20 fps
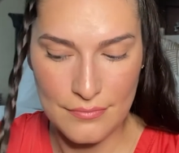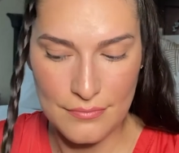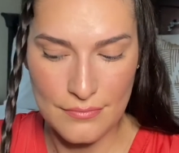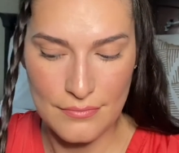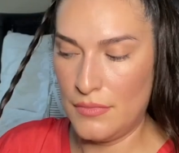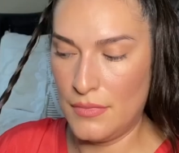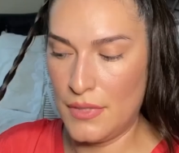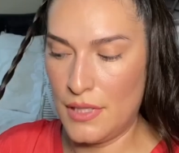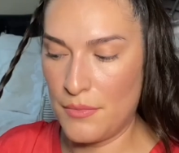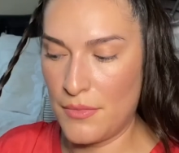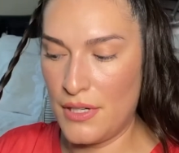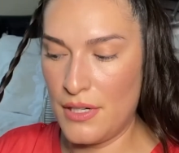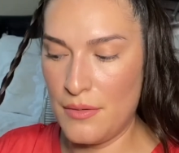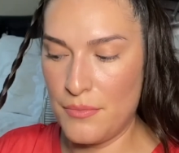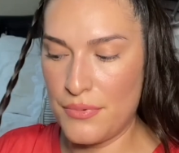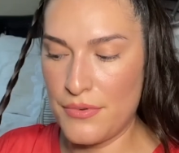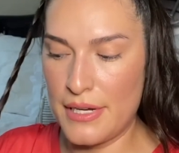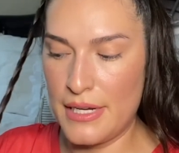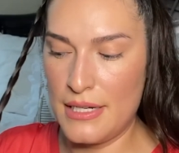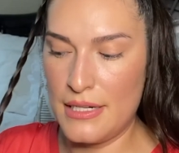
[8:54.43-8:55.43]
I'm going to
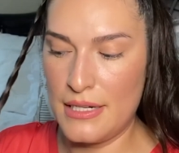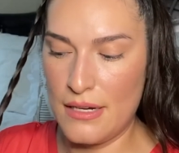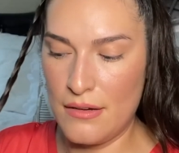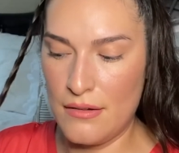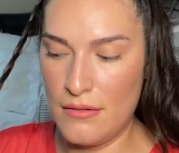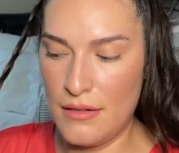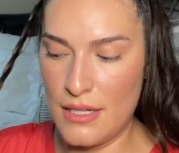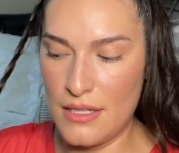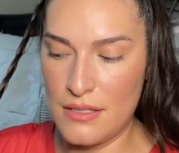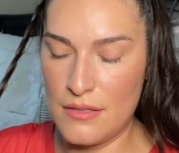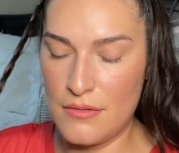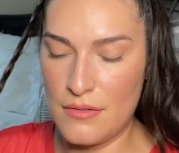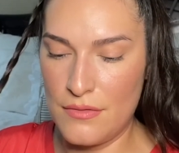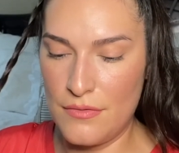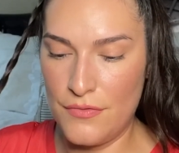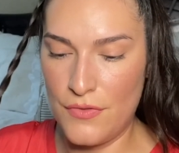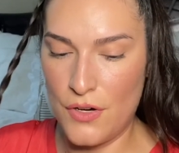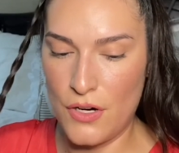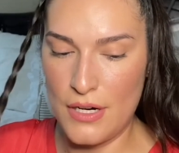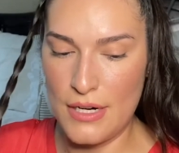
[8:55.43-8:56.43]
bring it down as
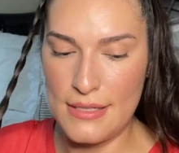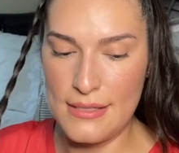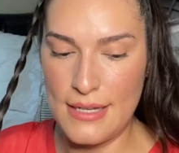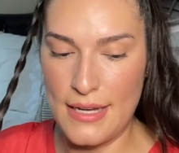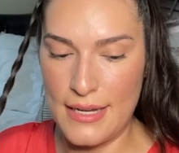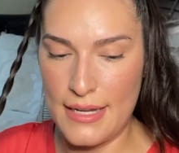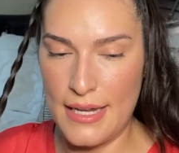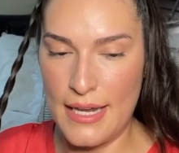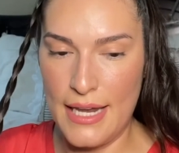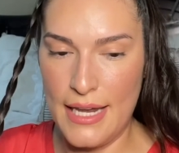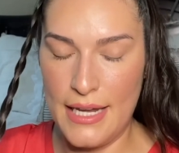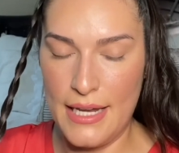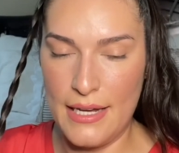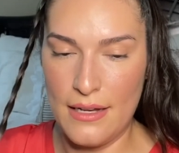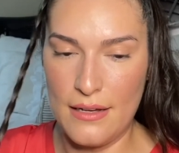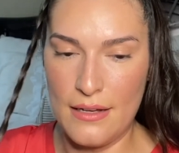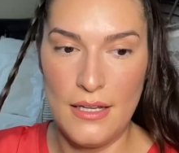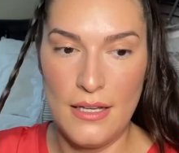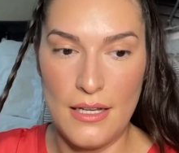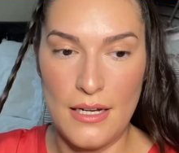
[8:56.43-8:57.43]
far as I
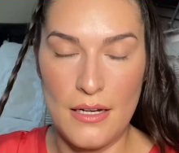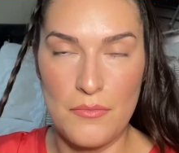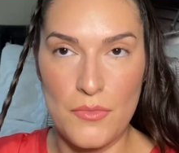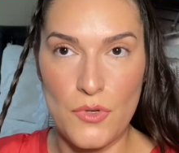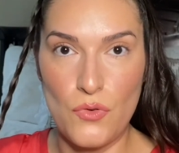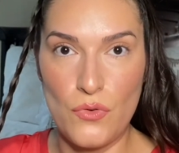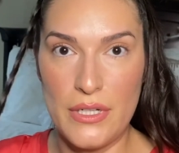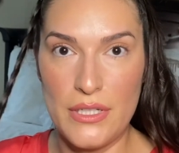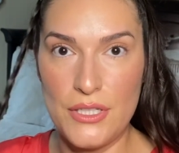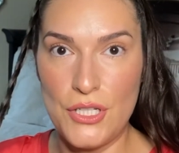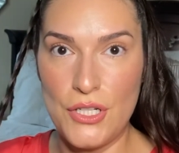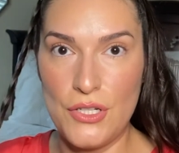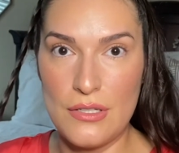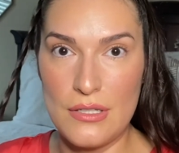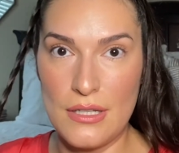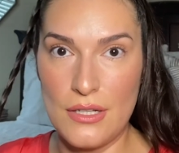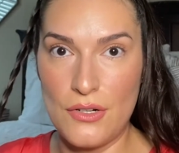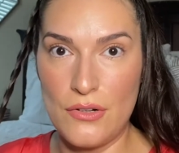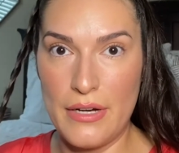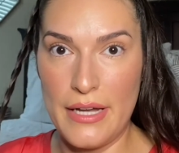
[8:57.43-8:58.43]
can, and I'm going to use a
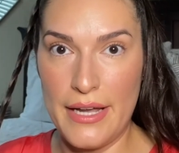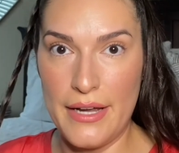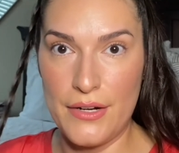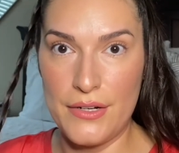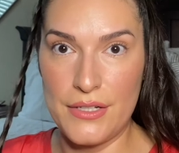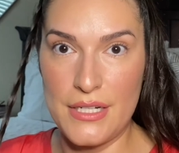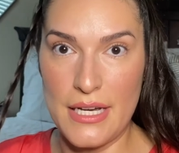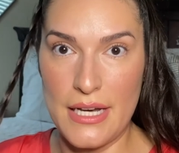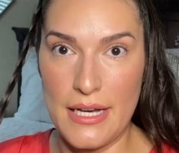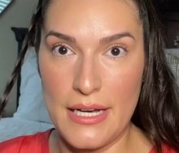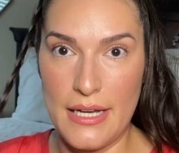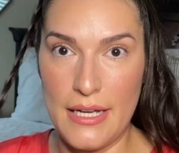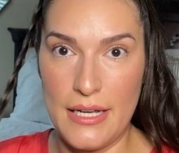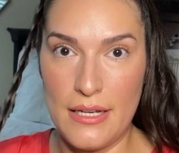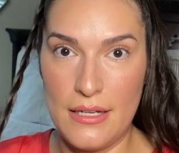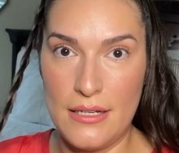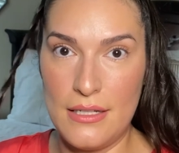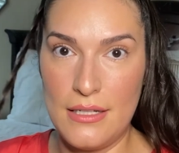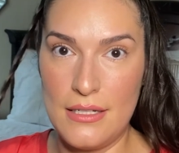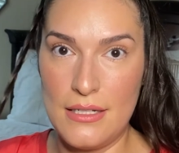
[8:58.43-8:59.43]
little hair tie
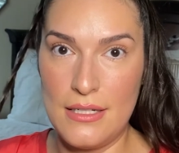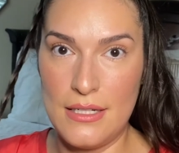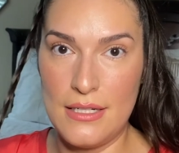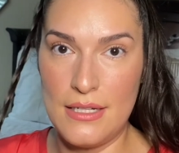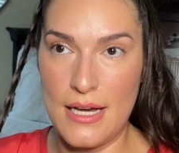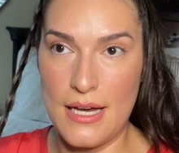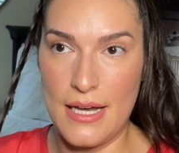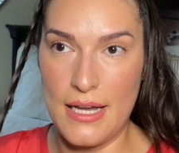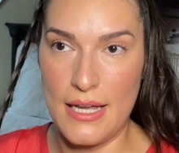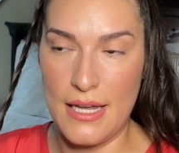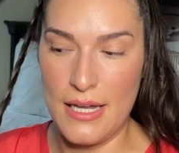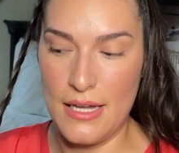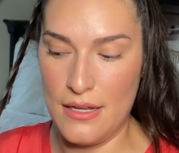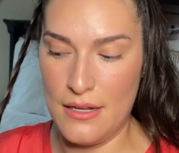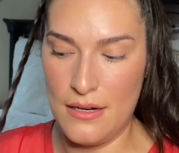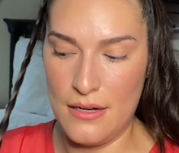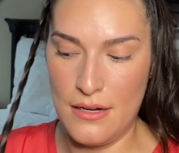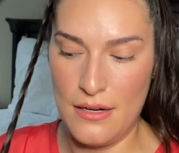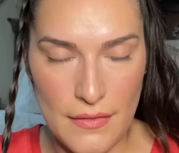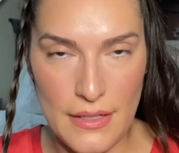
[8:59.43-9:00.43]
to tie it.
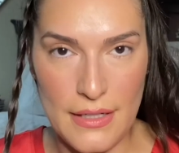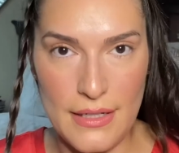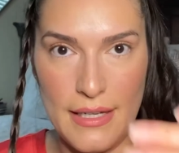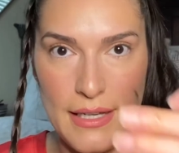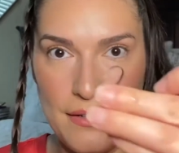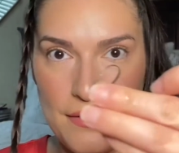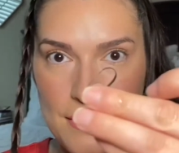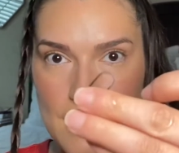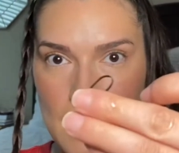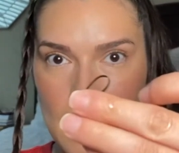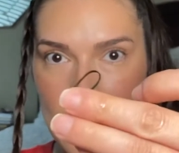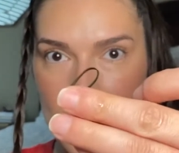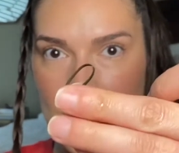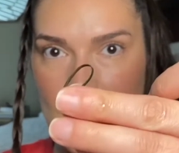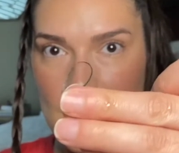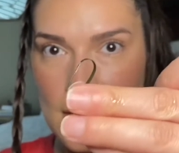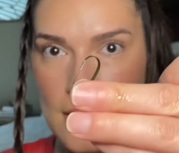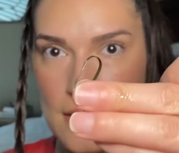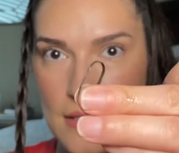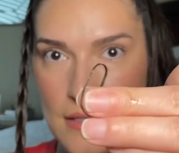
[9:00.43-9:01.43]
A hair tie
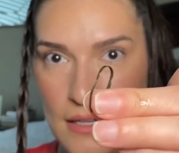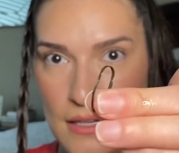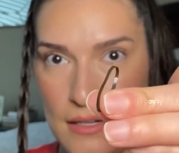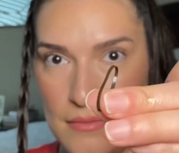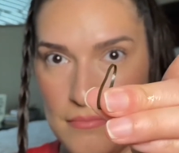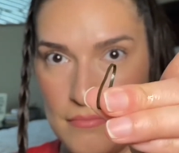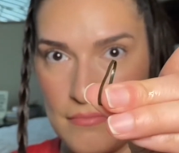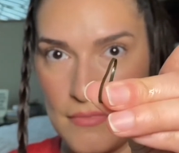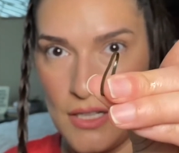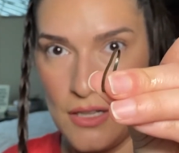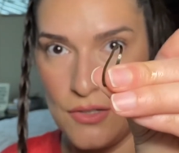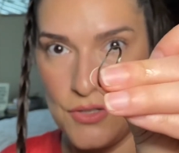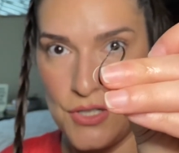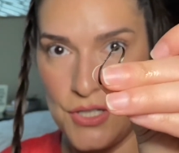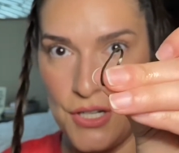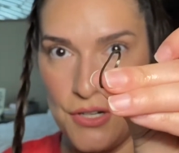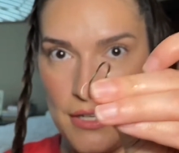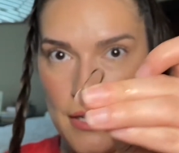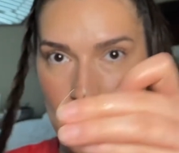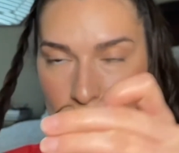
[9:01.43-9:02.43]
that's close to
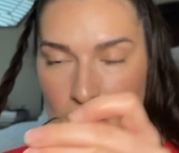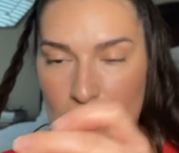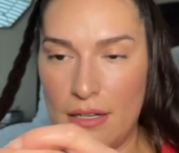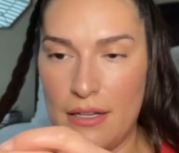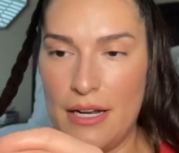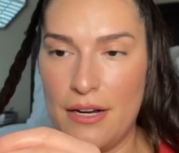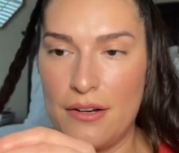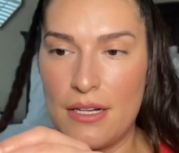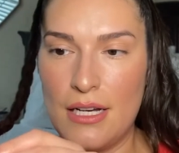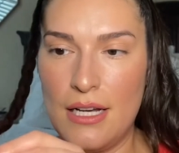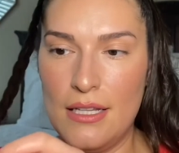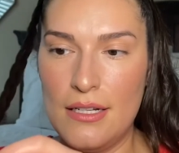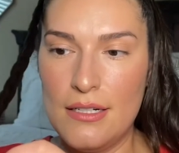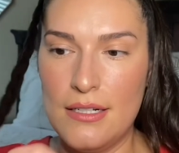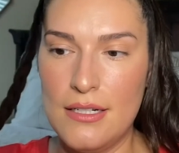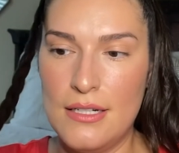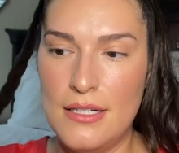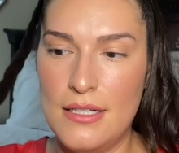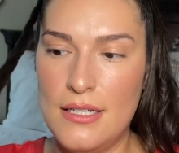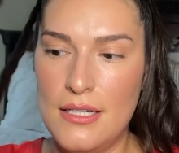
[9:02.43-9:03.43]
your hair color,
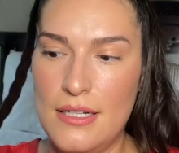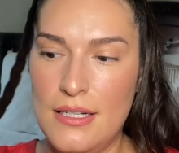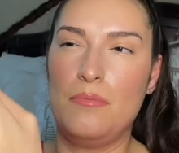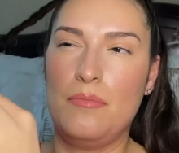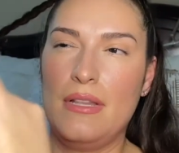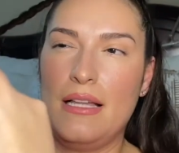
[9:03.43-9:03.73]
like